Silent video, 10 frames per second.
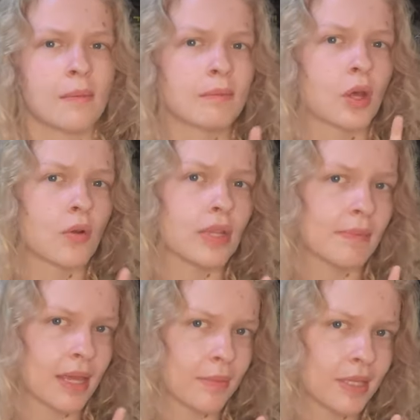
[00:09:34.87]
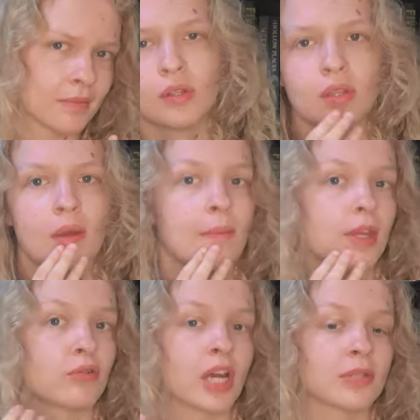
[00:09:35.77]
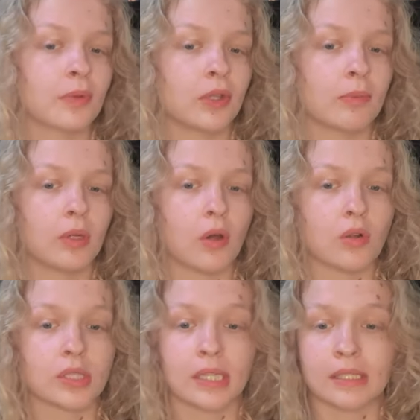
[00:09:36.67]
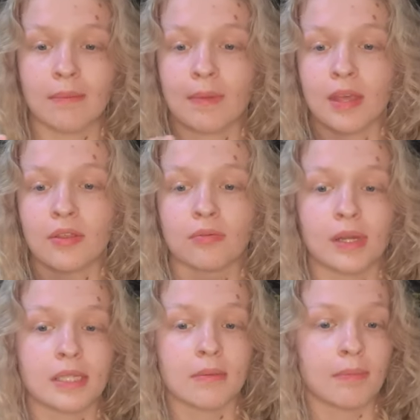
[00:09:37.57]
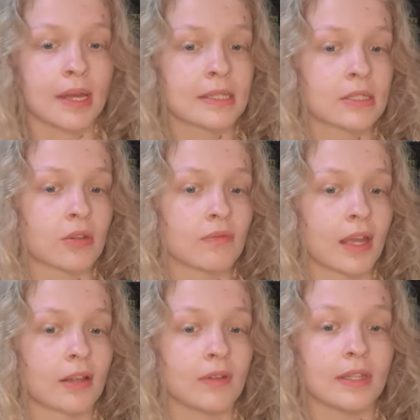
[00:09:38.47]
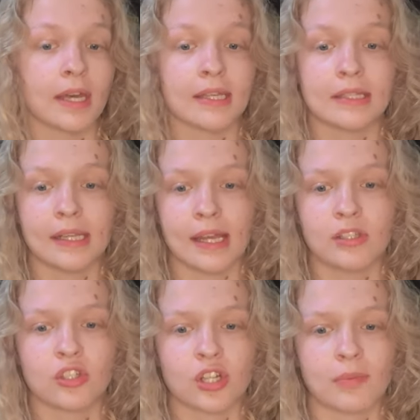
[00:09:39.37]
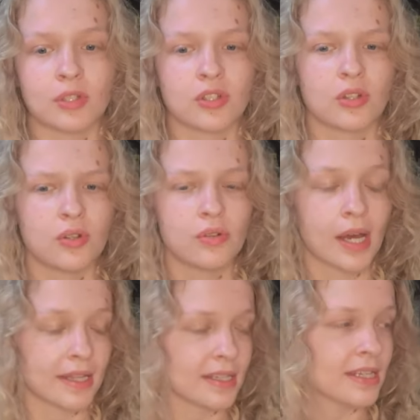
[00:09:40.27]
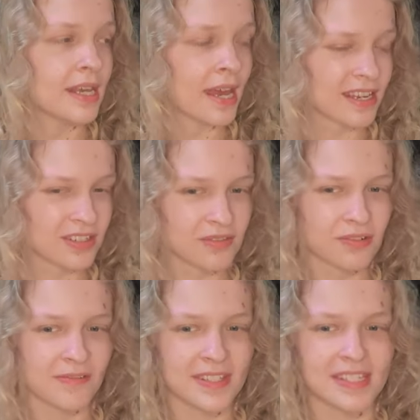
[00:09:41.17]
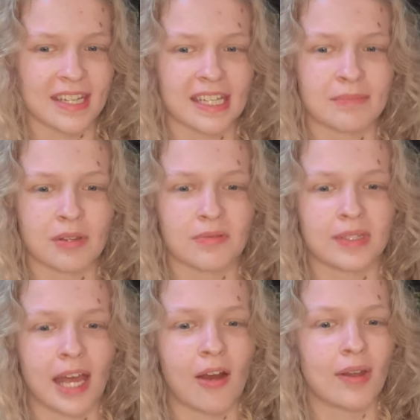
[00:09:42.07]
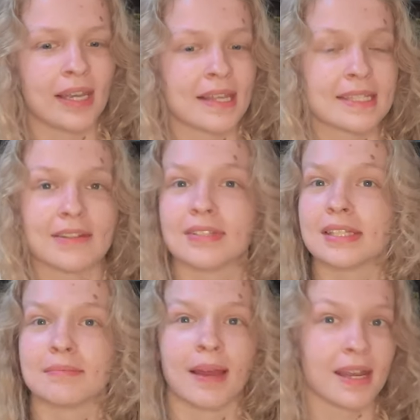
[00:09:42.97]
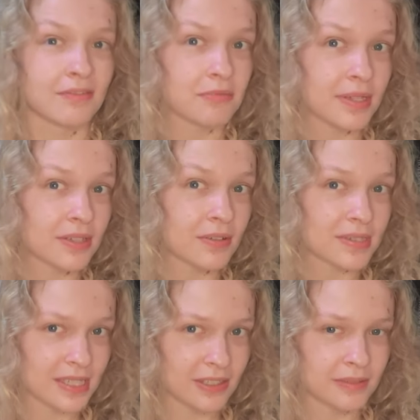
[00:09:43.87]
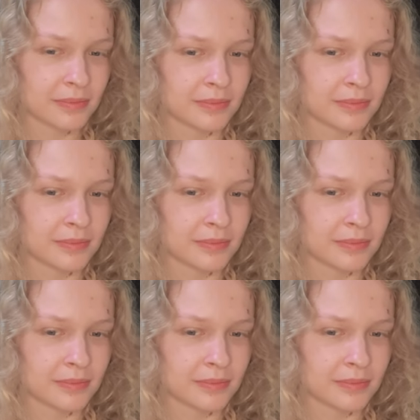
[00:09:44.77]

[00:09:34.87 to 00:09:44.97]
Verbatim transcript: but only maybe. My grasp on the plot is a mere thread at best, so thankfully that is the end of chapter two and the end of revisiting this book for now, unless there is a demand for me to continue.